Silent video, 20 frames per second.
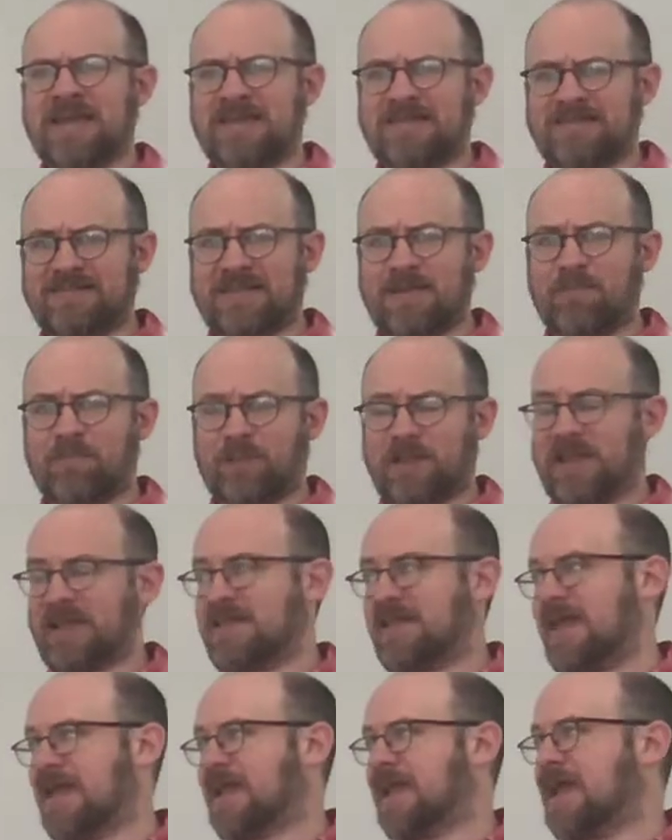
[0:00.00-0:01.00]
simply
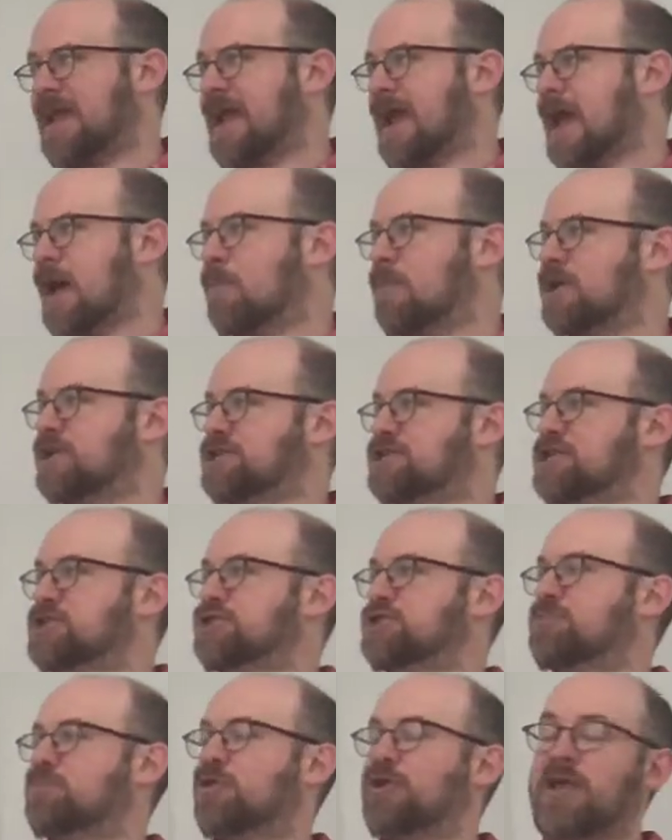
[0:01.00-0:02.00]
taking how much did
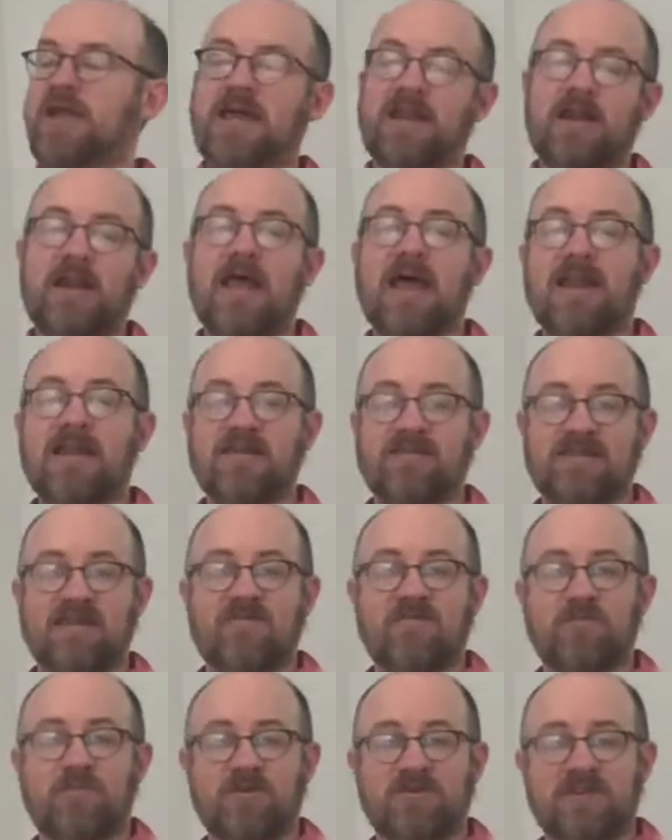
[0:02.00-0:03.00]
you put in and adding
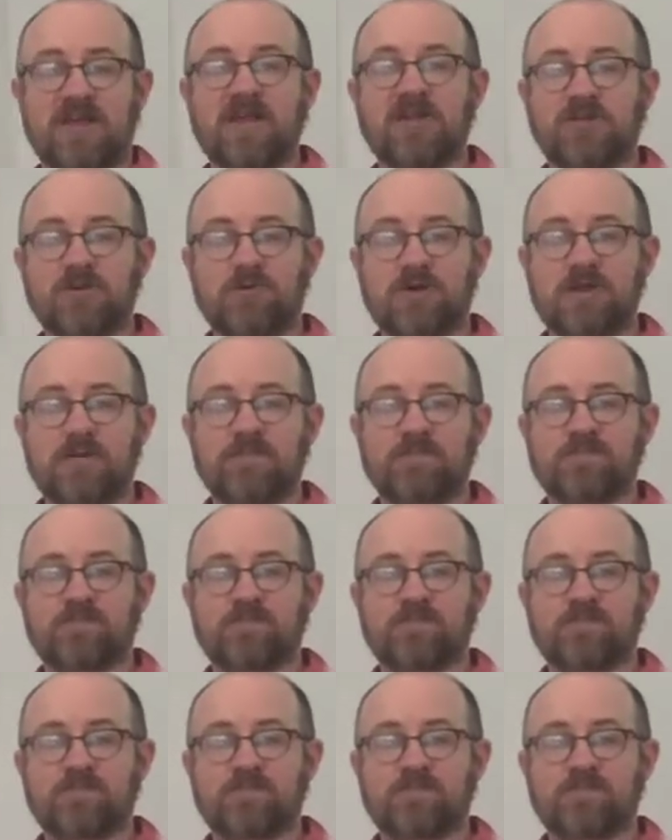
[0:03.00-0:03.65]
7% to it.